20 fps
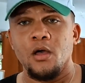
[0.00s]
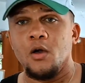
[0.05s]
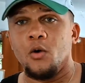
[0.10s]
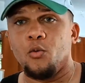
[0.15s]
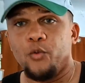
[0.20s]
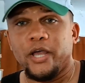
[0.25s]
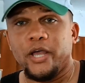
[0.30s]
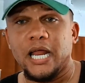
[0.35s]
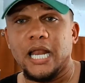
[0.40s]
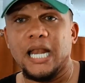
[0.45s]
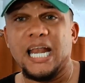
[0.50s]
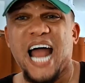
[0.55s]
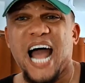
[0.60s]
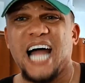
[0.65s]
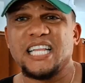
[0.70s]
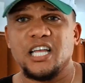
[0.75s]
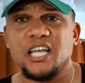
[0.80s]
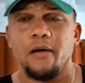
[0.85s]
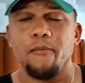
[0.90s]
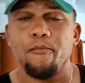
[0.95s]
We
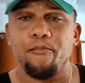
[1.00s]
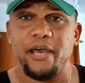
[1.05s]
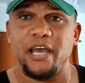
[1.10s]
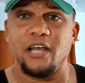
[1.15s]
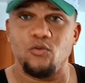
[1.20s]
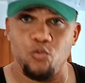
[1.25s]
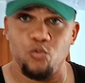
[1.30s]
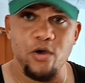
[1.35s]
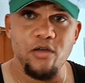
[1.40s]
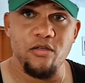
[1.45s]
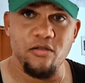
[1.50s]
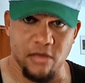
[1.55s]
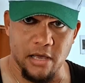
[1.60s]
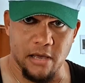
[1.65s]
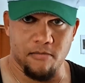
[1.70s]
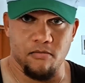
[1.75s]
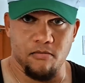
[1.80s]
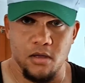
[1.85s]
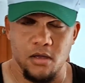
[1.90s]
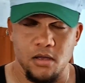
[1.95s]
cannot compete with
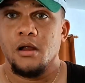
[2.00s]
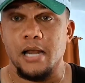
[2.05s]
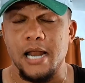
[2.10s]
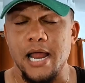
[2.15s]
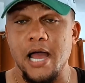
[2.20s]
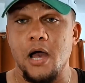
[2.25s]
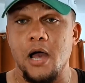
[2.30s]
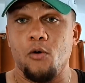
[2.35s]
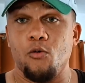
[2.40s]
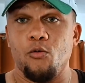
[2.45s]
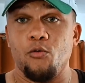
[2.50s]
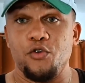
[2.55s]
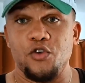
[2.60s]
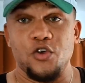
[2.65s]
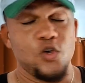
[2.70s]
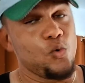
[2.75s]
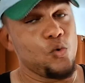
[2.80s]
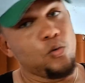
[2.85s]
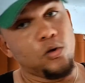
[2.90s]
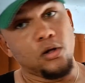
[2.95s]
them. Now,
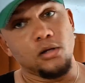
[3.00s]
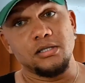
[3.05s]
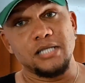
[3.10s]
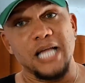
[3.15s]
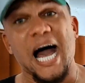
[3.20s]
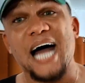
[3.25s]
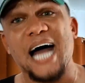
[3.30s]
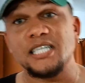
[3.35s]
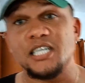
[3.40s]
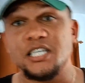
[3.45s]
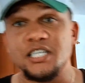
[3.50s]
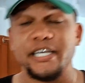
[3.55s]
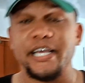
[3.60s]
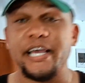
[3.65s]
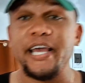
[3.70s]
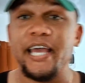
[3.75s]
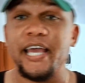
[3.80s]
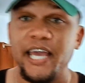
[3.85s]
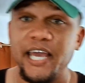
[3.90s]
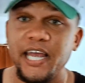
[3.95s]
you will not
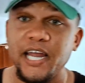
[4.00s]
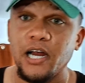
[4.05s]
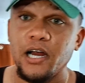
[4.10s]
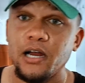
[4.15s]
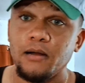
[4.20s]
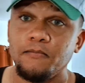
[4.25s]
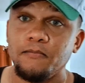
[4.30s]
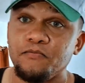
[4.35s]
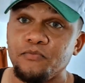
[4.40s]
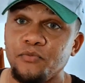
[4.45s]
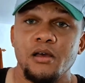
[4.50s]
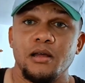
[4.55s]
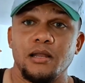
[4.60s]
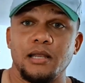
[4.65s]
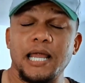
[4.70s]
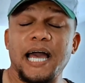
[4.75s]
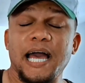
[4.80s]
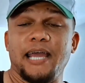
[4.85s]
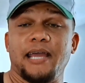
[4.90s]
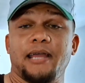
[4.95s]
see here
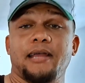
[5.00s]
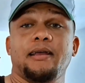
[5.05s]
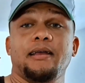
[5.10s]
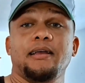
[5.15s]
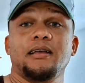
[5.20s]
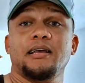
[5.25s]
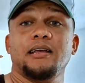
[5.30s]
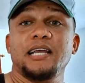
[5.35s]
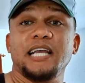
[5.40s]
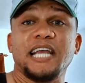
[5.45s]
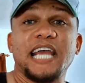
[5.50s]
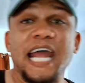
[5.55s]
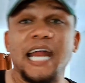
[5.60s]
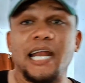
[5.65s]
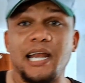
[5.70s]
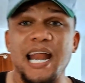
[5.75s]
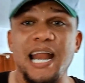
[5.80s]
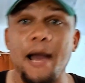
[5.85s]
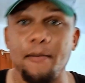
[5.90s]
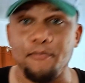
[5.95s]
like
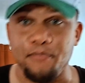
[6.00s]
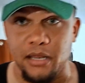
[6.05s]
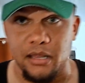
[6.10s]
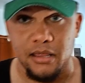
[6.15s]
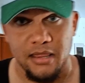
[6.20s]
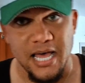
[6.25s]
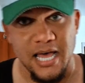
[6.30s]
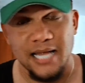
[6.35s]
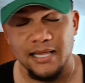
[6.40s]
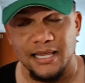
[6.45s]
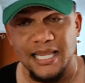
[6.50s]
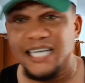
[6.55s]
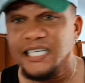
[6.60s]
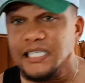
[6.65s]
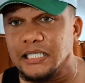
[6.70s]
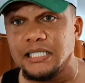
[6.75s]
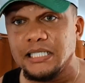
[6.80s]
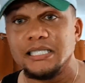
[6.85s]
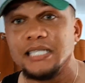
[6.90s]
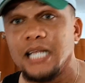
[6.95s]
kidnapping.
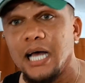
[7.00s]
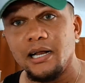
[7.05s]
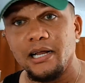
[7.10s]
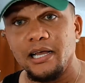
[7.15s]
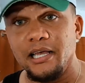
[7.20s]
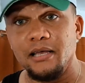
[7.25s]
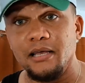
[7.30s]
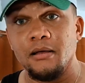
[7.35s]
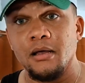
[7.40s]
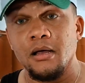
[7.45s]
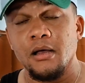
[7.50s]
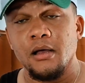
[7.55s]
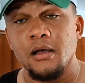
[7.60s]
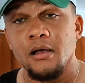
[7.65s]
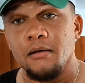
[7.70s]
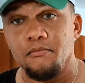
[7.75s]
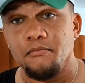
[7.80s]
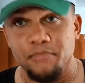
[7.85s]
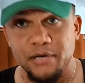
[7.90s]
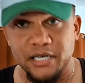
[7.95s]
That's not a
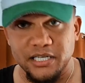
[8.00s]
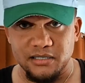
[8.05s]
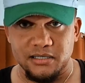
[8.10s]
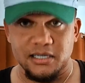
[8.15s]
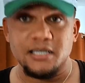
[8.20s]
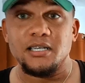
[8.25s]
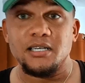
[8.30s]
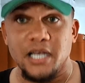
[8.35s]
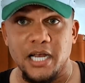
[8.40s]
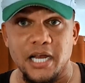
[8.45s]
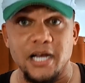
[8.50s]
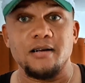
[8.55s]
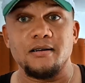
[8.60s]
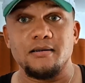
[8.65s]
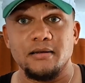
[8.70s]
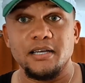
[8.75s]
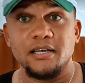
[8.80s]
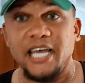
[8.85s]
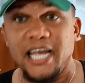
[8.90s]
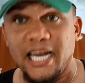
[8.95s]
business
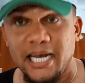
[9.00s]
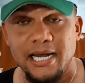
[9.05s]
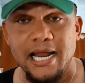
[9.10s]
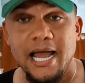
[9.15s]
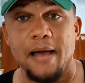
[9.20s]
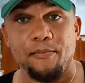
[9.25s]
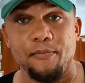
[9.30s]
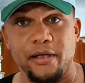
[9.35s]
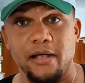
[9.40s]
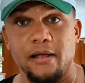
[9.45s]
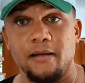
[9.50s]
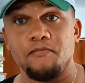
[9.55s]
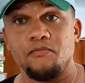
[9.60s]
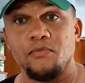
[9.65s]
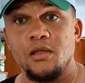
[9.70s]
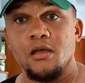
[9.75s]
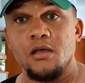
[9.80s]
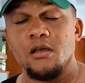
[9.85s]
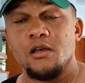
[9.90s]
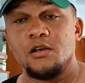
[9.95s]
here, kidnapping.
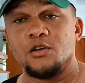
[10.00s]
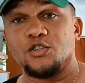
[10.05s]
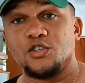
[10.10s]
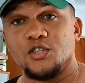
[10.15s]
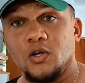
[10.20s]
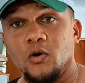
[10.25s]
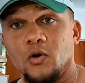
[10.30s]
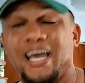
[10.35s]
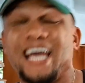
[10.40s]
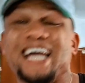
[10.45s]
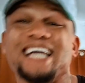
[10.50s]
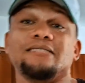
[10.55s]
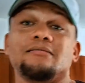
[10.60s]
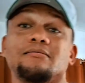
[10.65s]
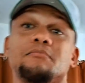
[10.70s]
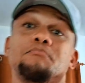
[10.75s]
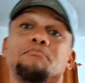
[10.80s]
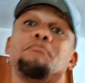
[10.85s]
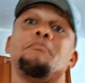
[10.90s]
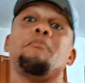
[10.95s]
So it
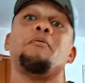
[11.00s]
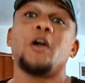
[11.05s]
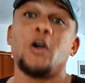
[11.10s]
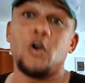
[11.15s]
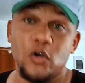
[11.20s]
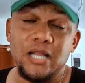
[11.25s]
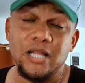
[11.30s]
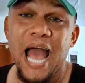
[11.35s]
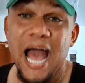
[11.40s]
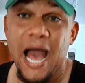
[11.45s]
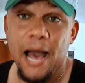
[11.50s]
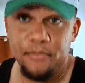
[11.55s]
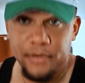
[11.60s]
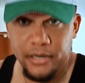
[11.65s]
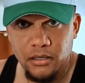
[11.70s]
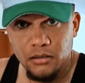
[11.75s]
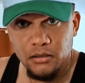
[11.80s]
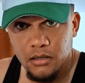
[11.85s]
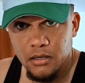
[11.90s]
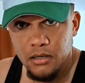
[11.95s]
could
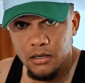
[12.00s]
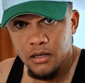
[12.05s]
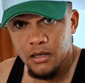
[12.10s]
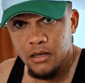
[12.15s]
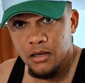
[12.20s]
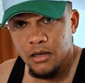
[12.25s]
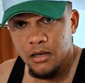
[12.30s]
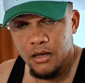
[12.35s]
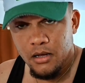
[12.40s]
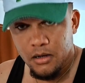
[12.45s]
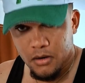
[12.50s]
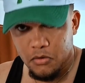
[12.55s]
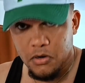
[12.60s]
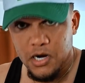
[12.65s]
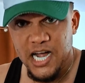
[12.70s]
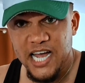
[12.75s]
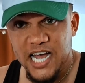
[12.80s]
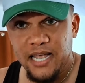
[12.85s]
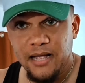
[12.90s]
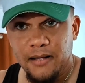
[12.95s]
happen,
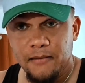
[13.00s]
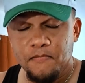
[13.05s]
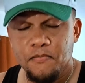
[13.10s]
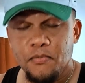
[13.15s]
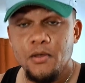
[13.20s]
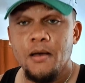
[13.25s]
right?